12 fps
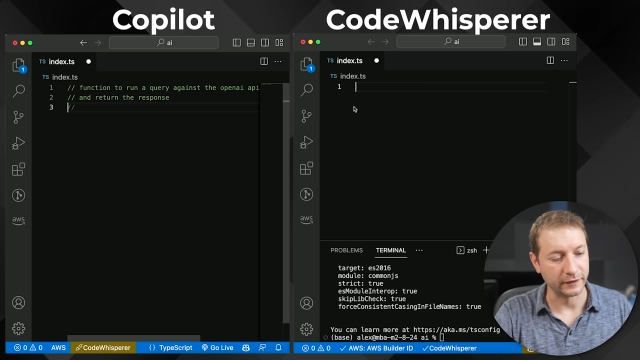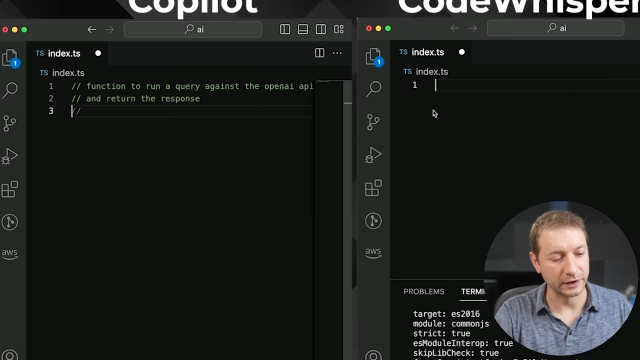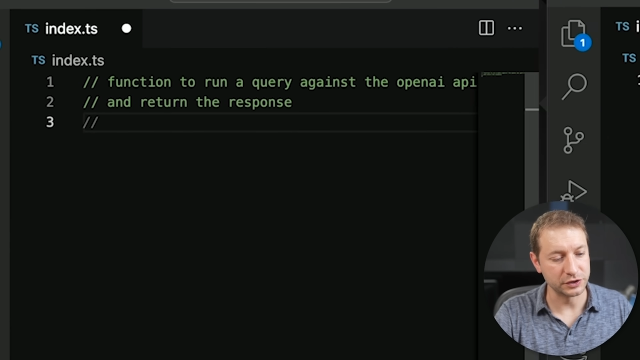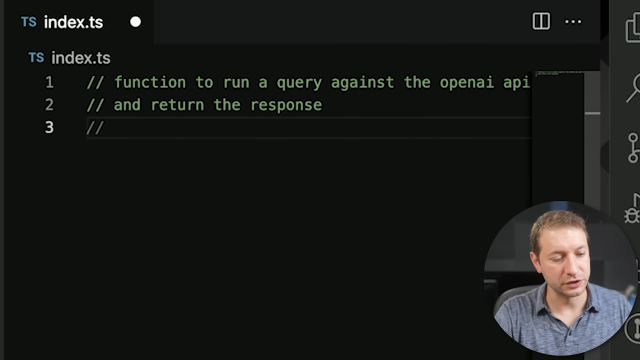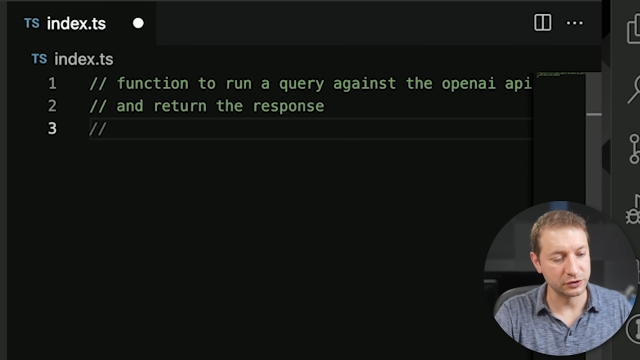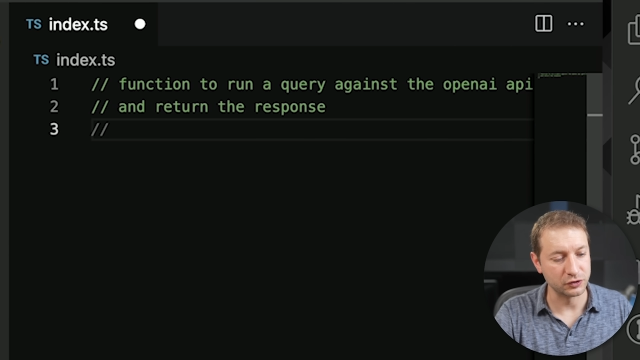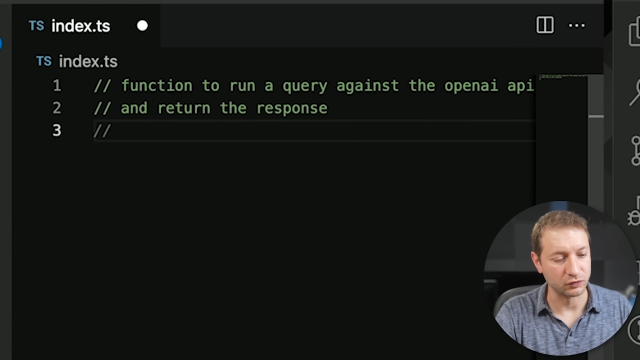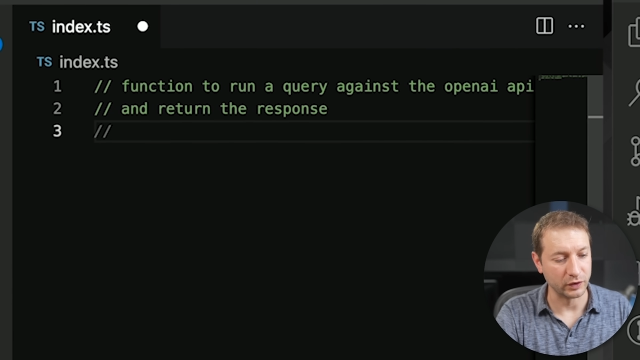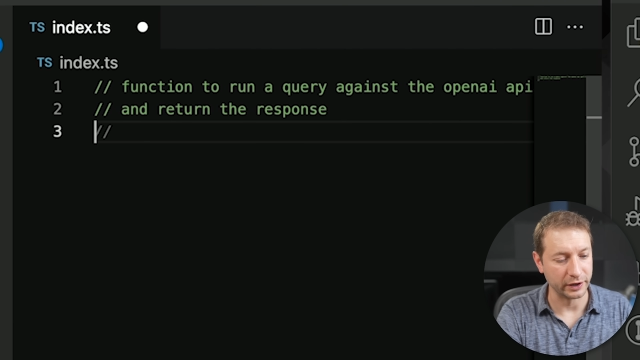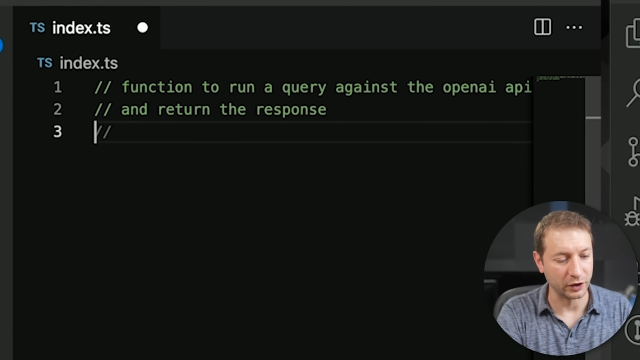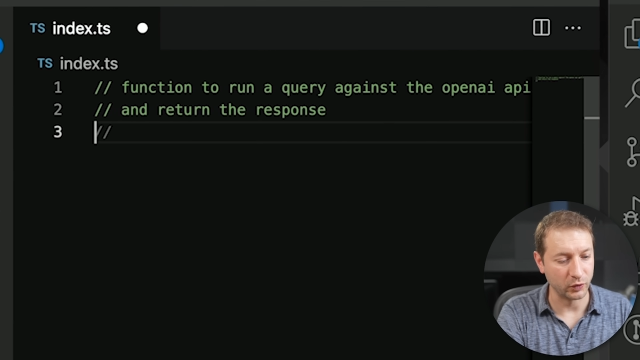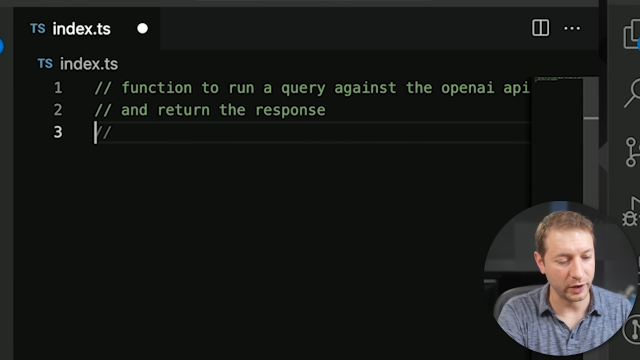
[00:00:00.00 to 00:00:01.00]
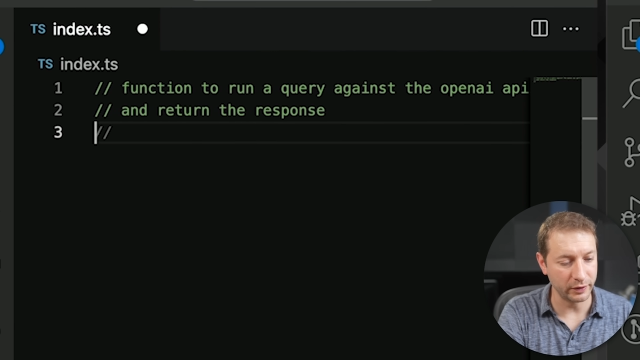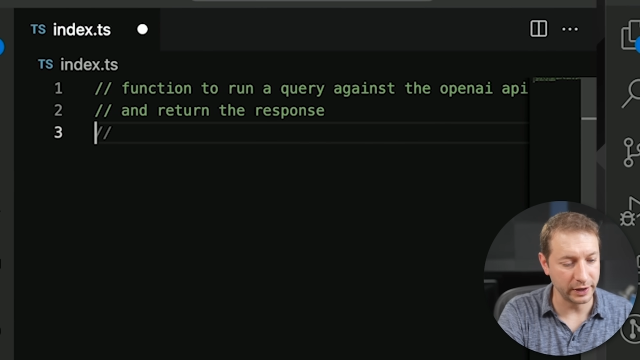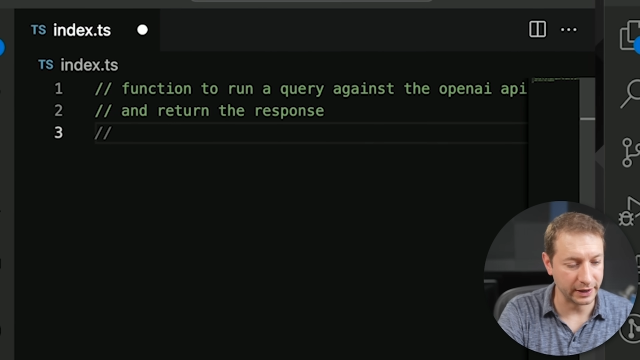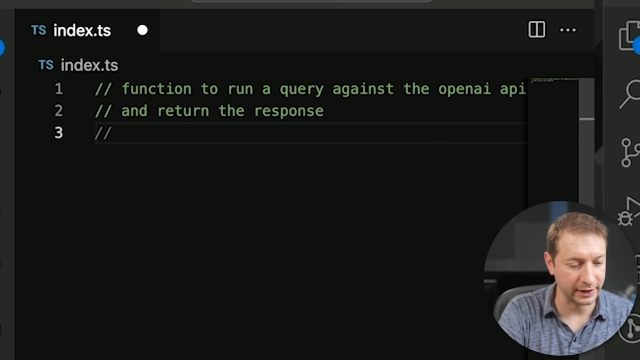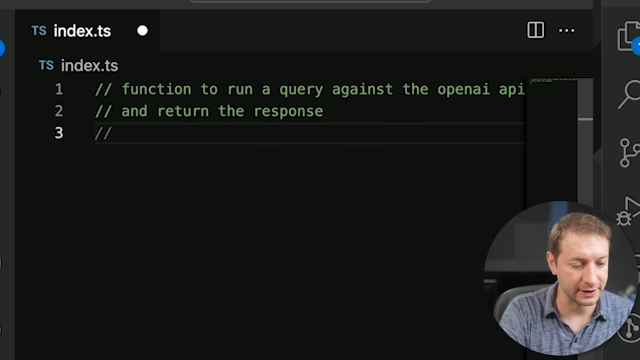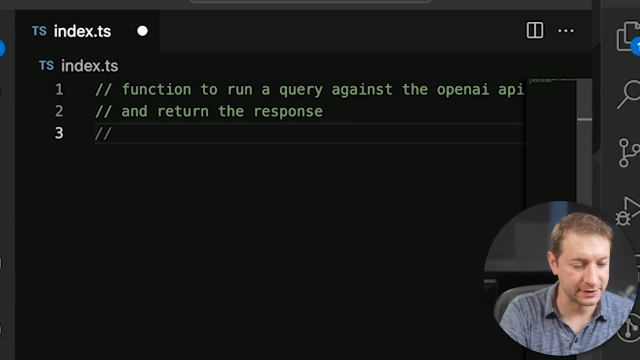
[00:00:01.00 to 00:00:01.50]
Function to run a
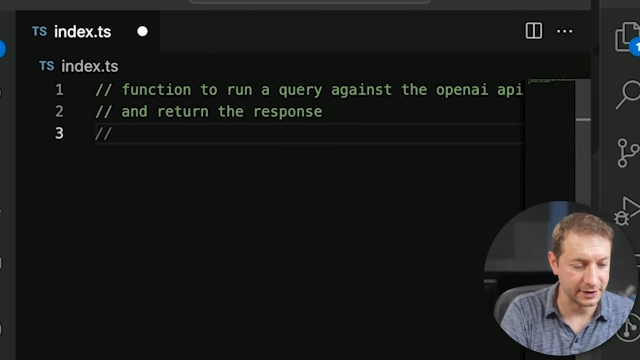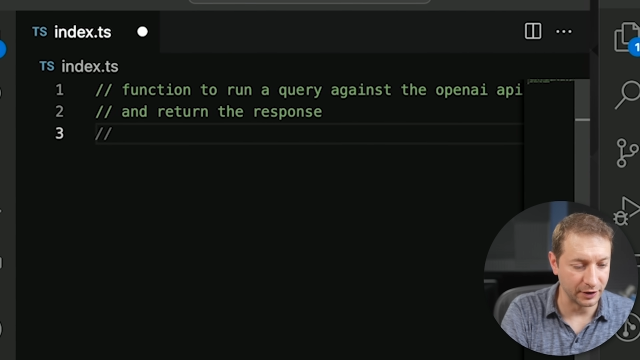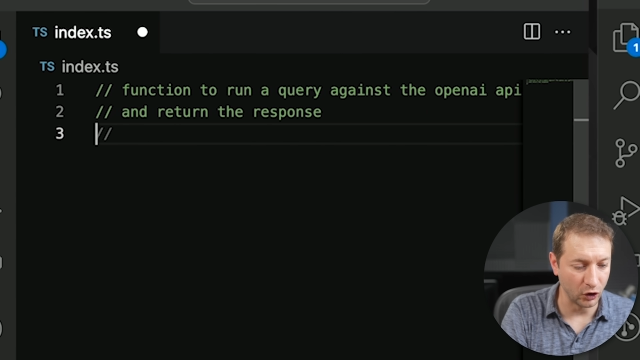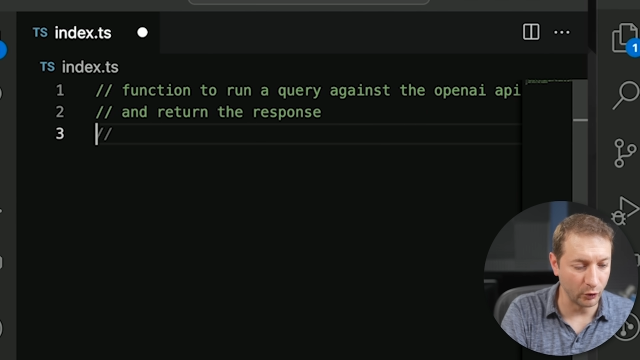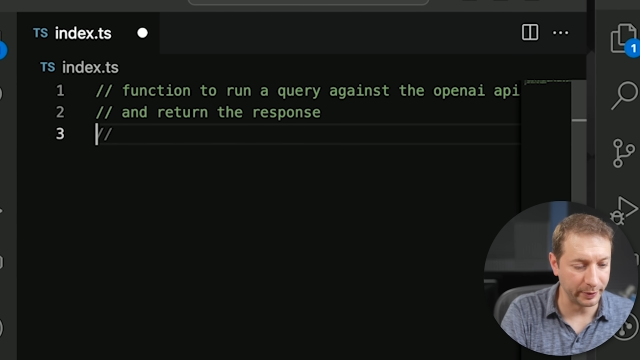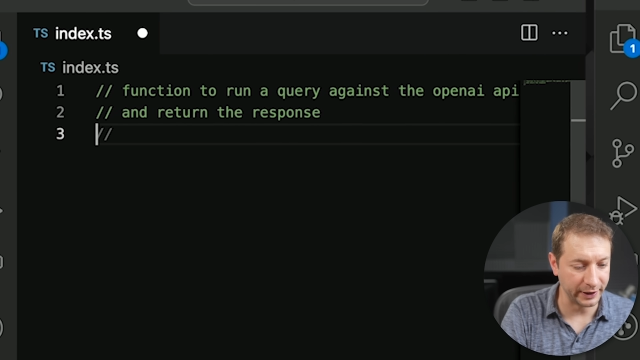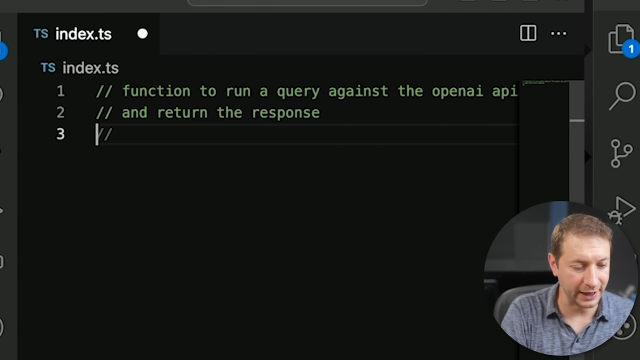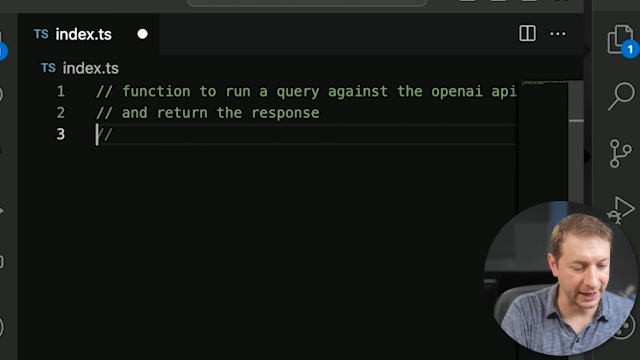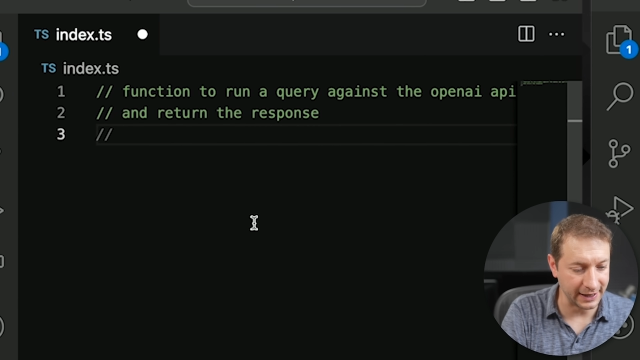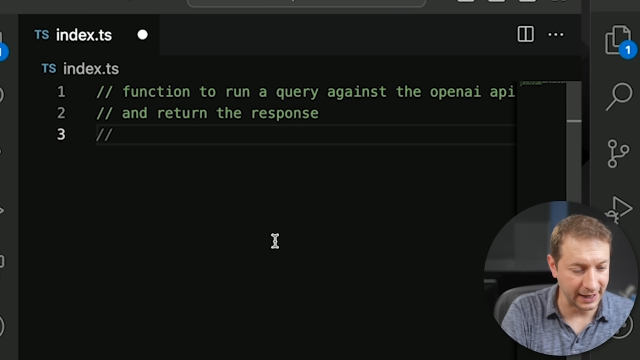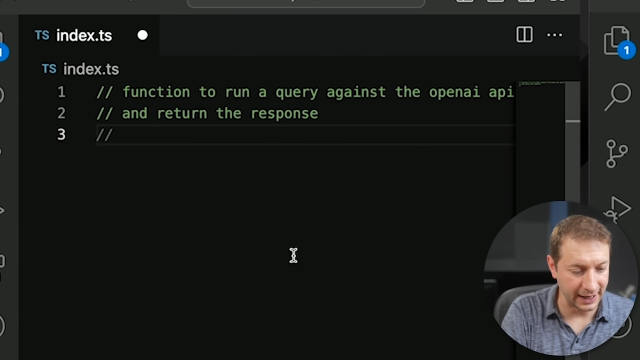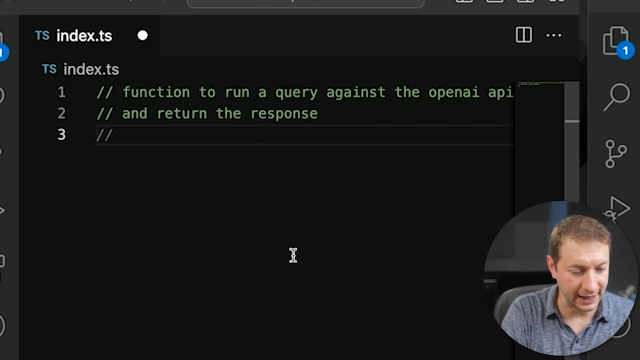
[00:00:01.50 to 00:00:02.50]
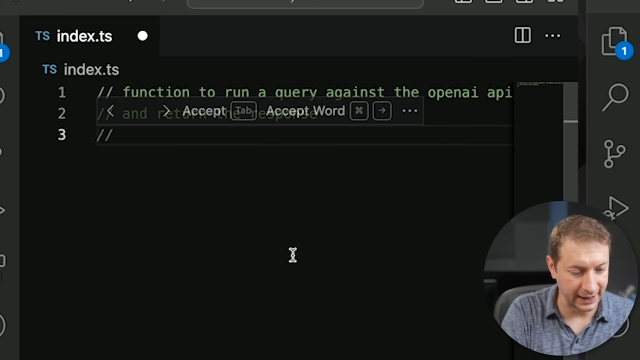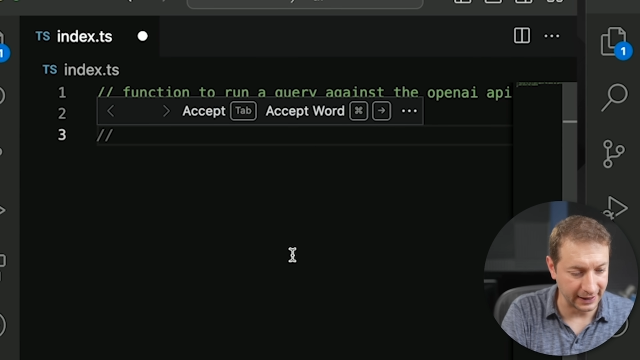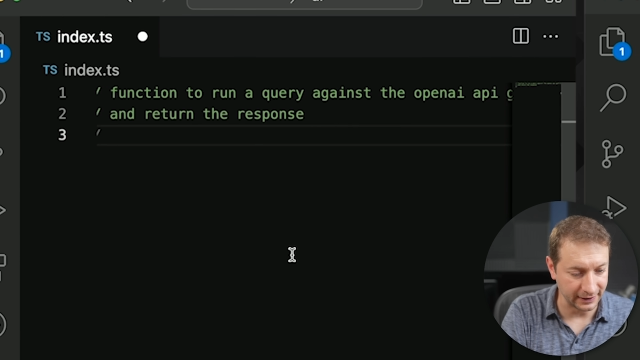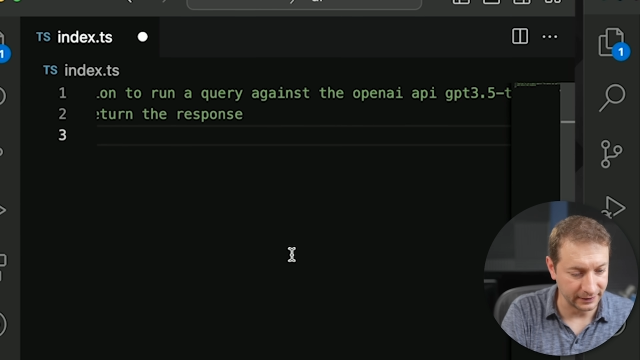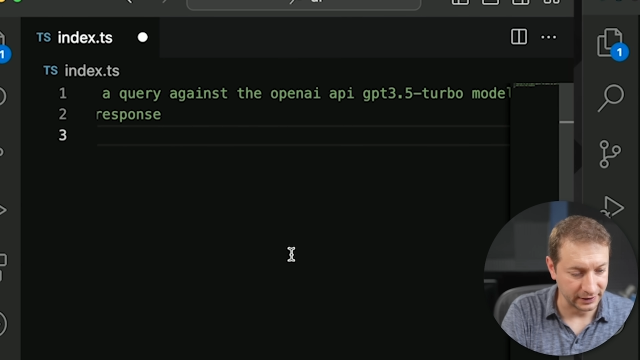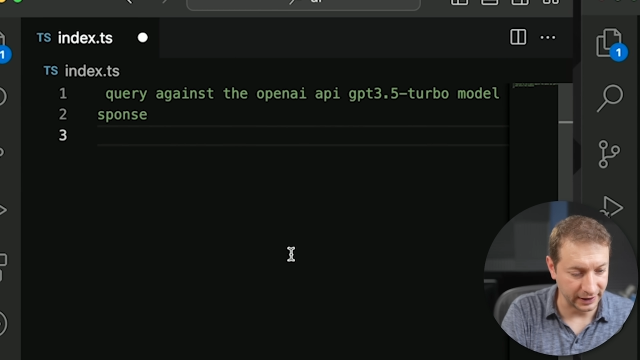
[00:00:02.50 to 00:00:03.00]
query against the OpenAI